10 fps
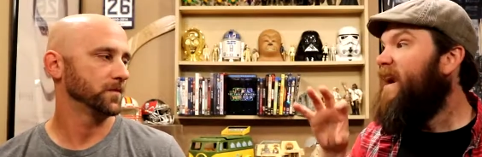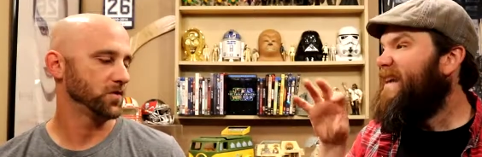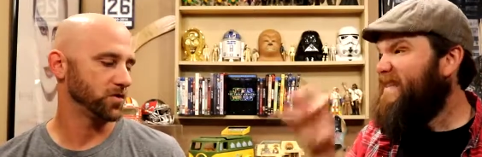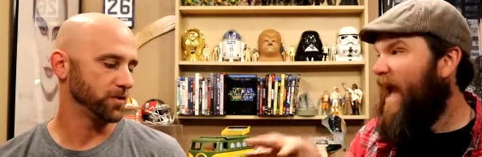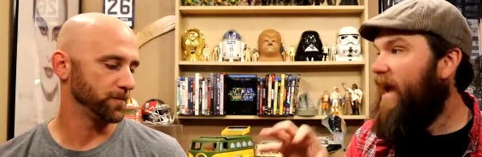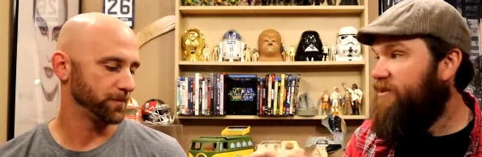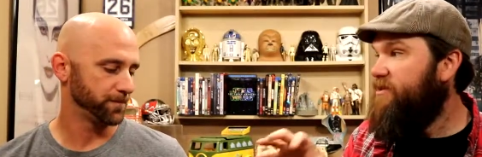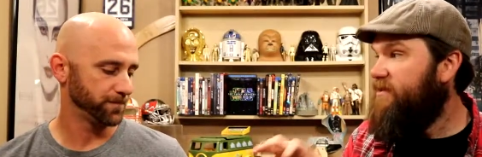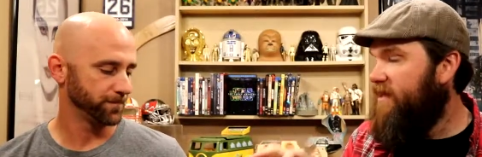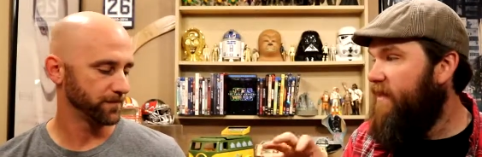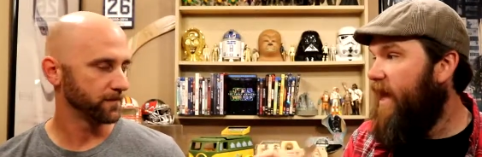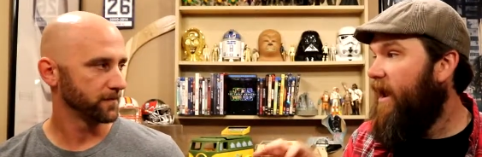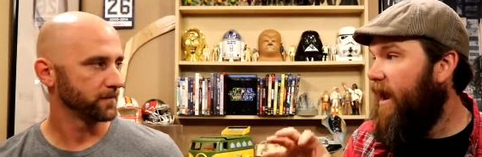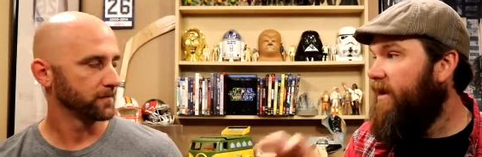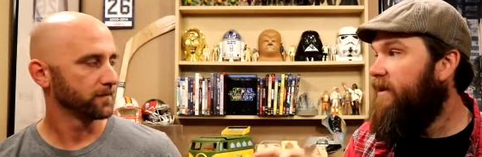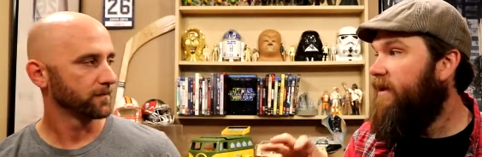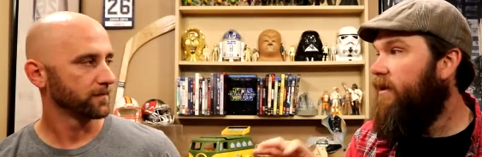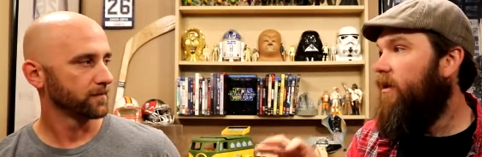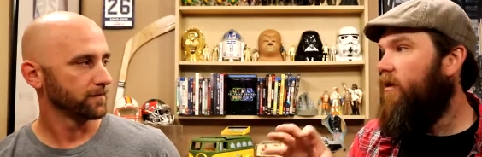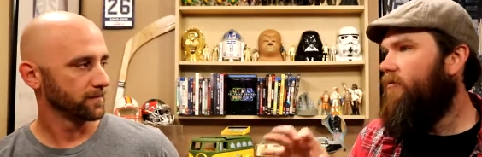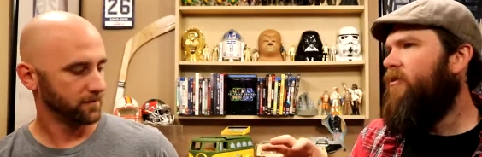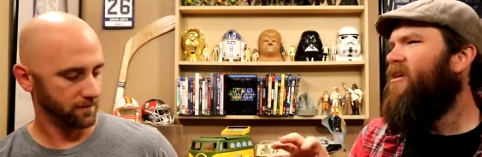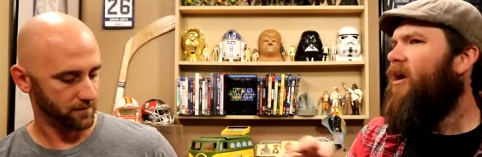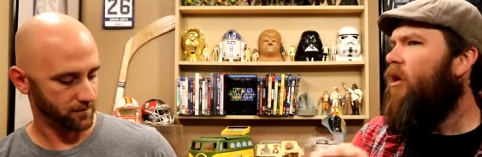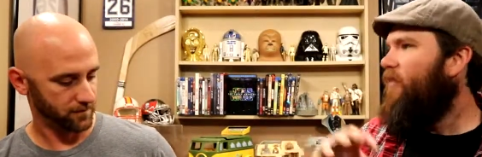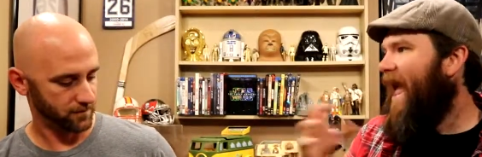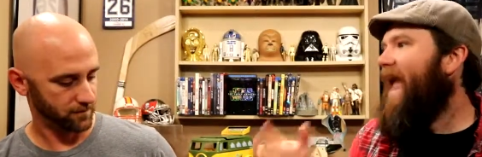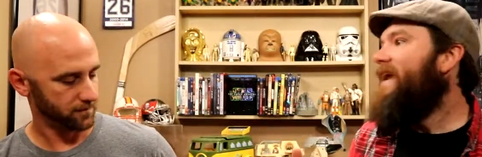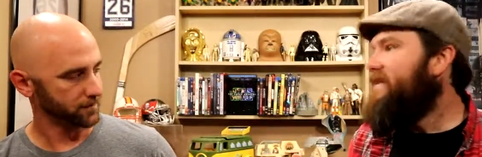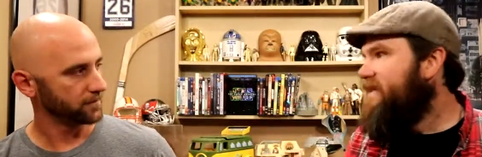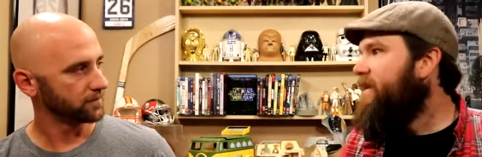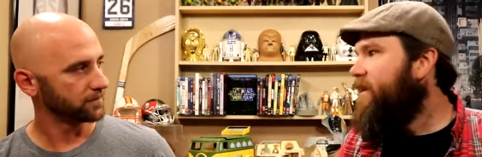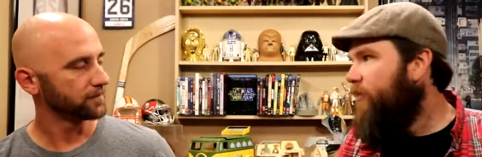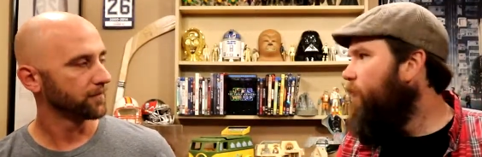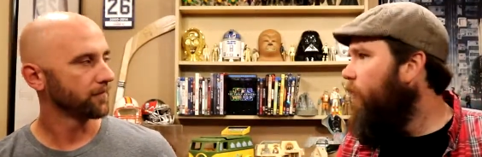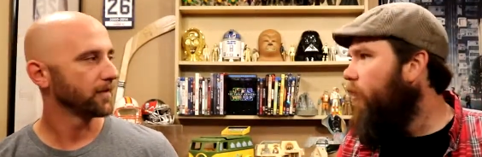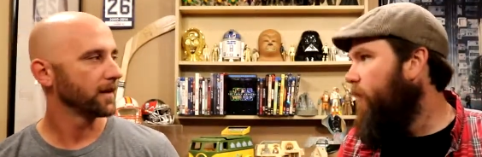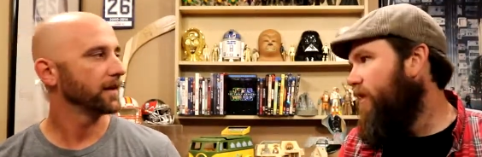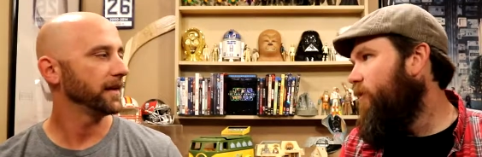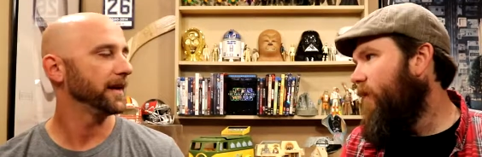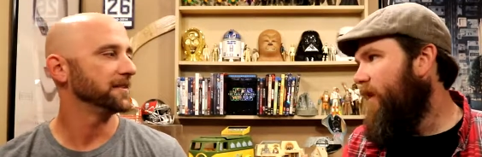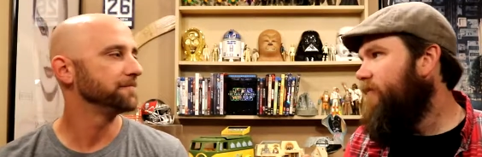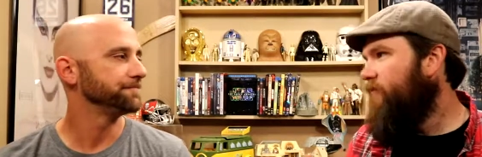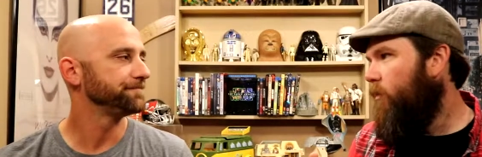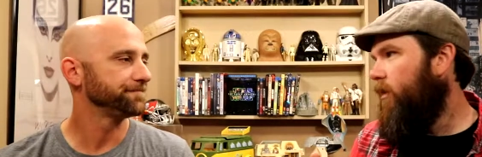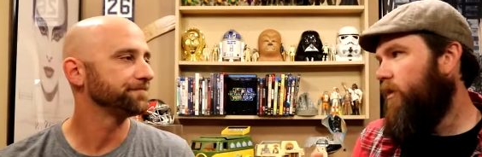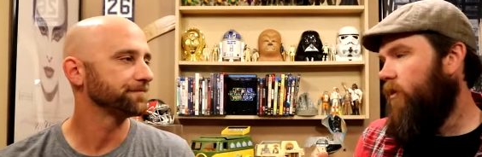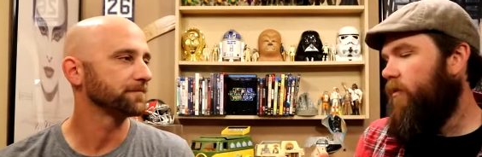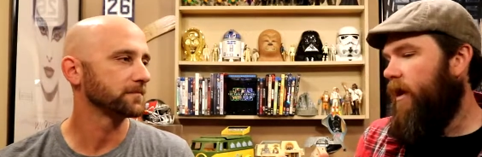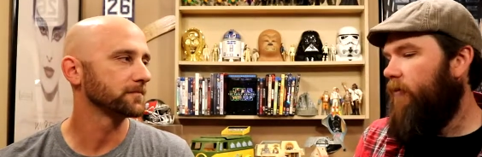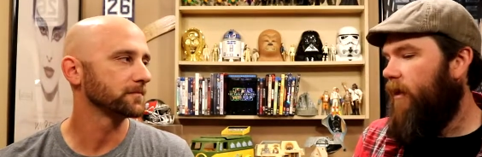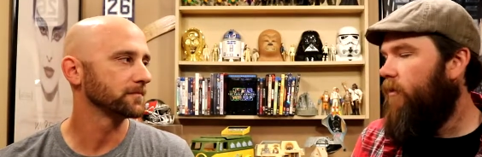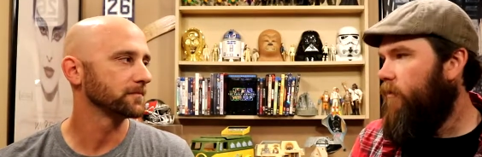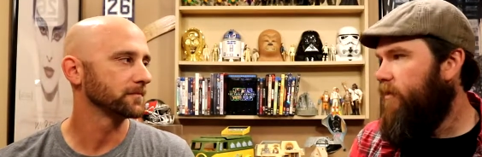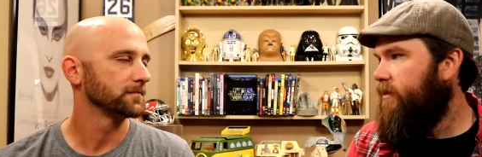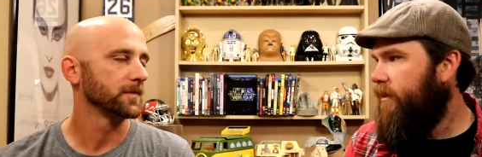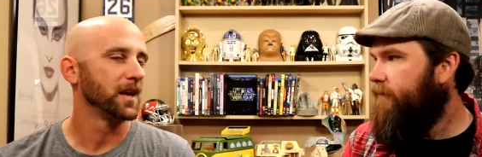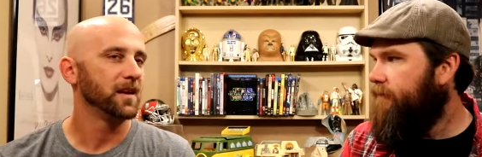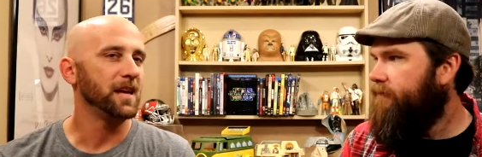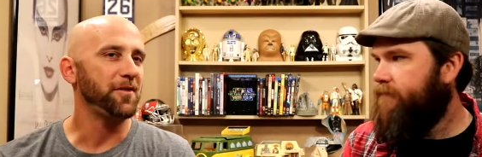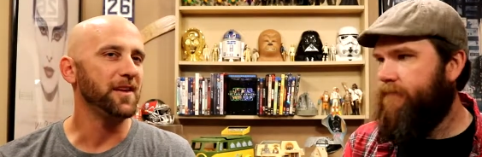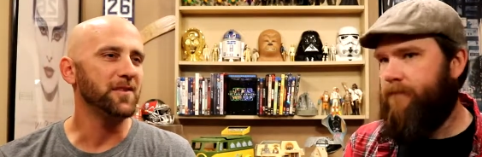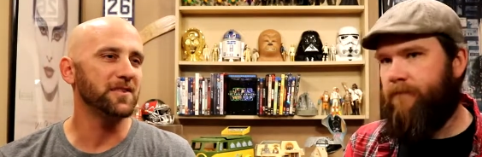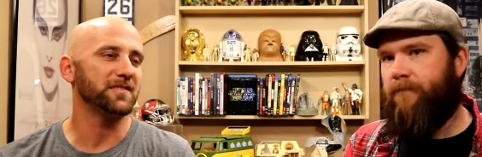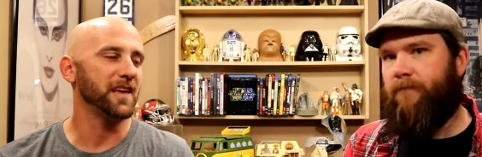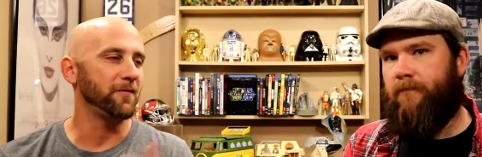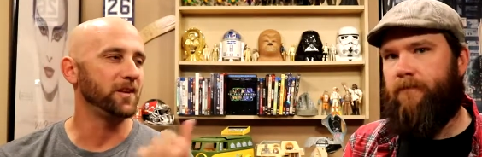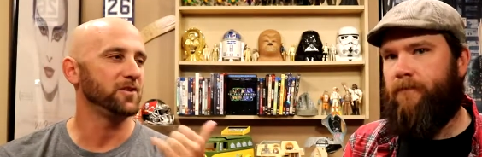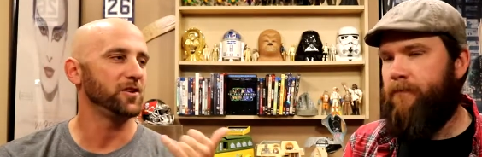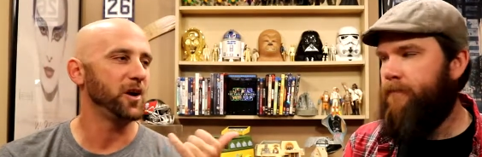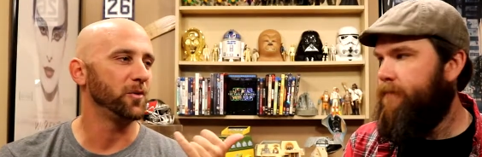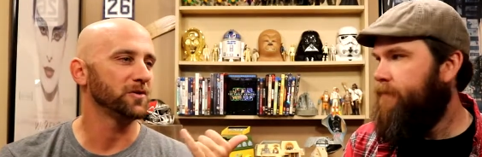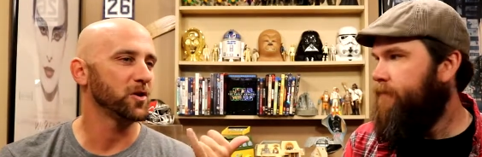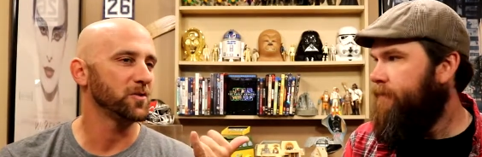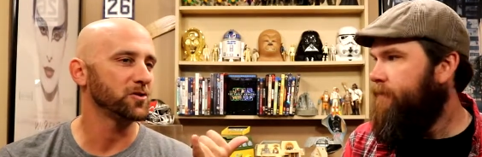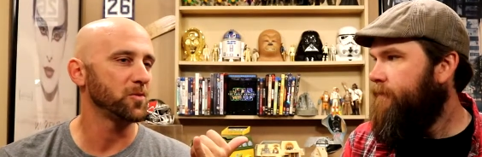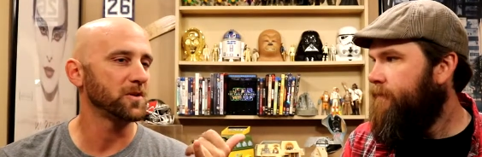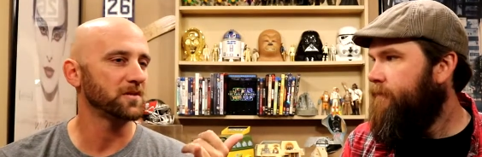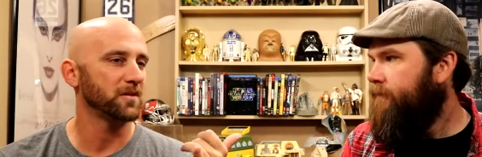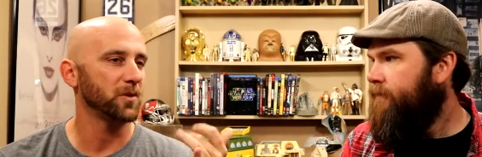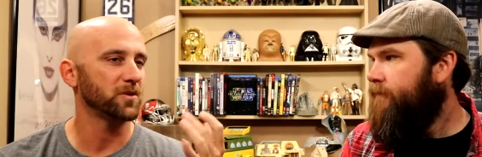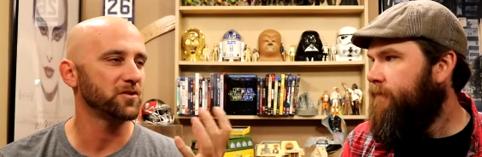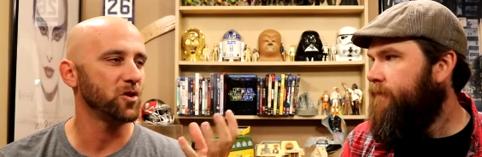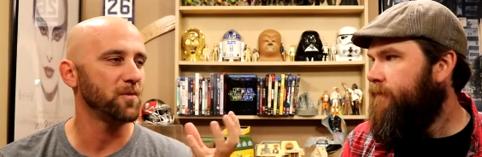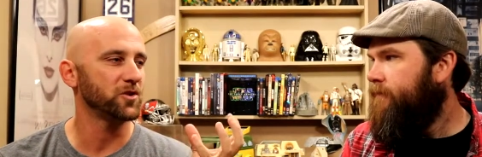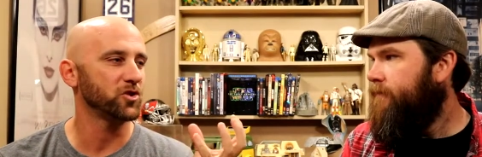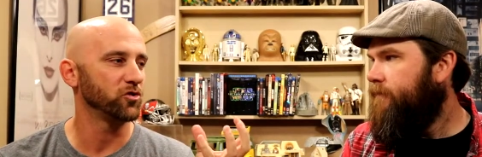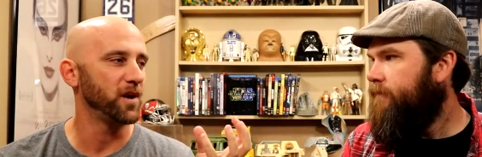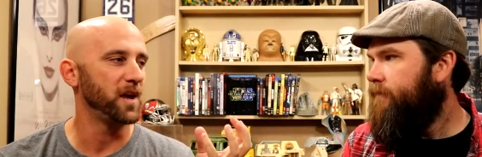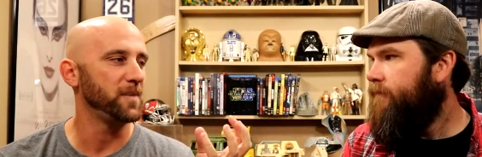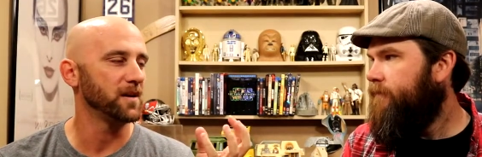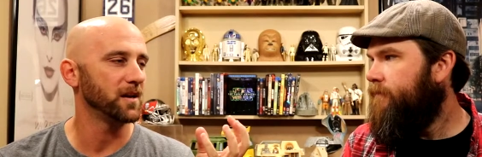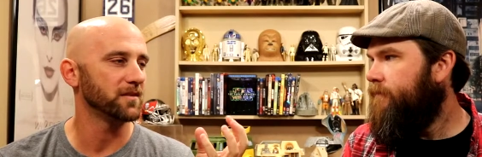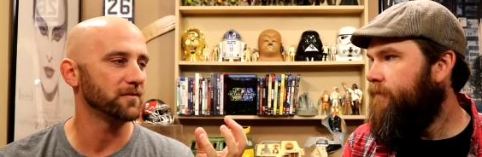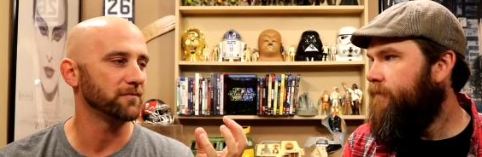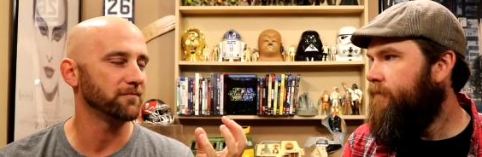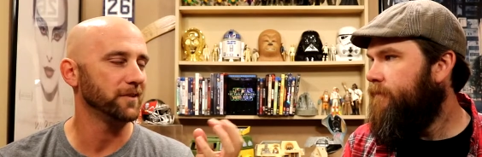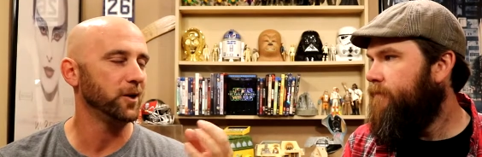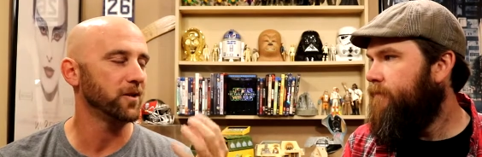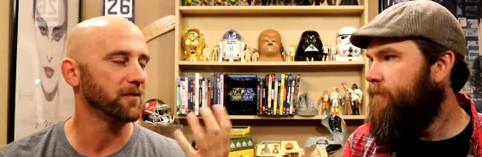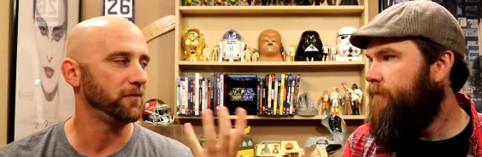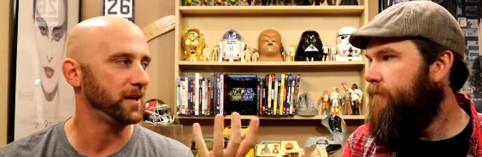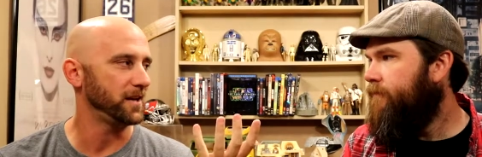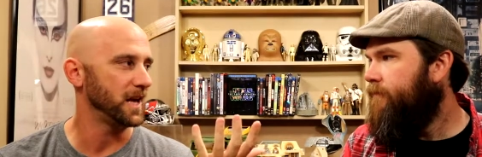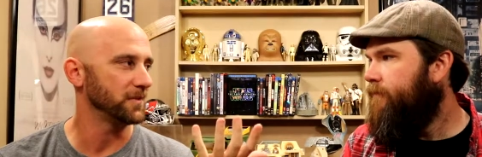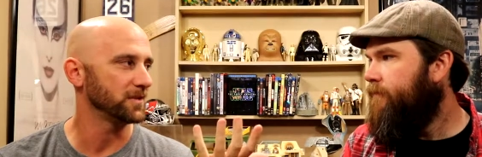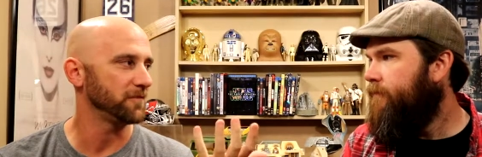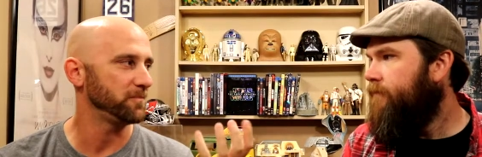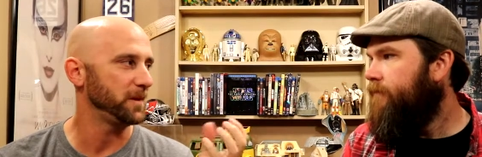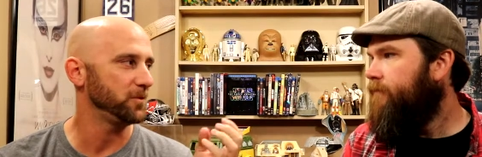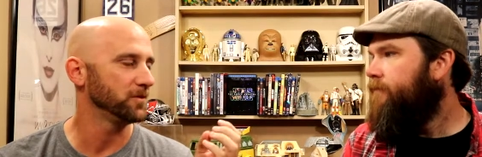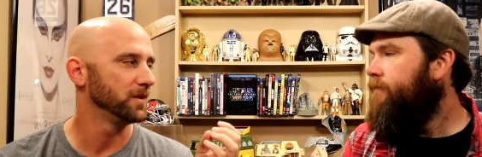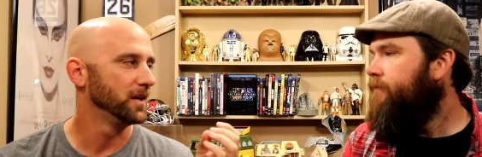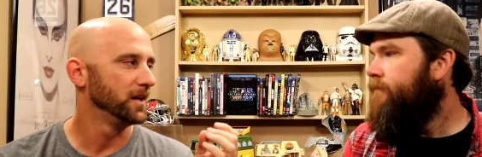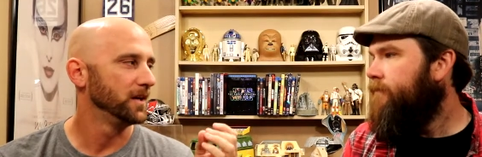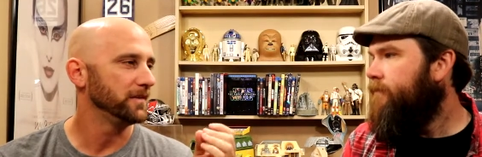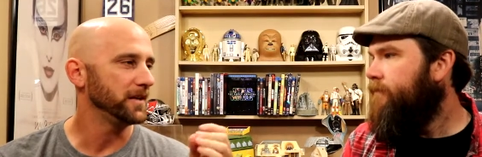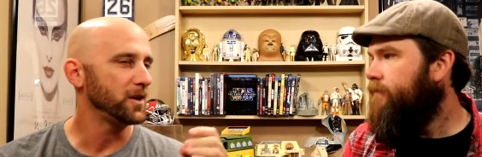Speaker 1: attaches to that idea of the anti-hero in a yeah. way, if you want to go that route with it.
Speaker 2: Yeah, I think in the '70s 80s, you know, was so much, so much, there was so much gray because of, you know, like Vietnam stuff. People didn't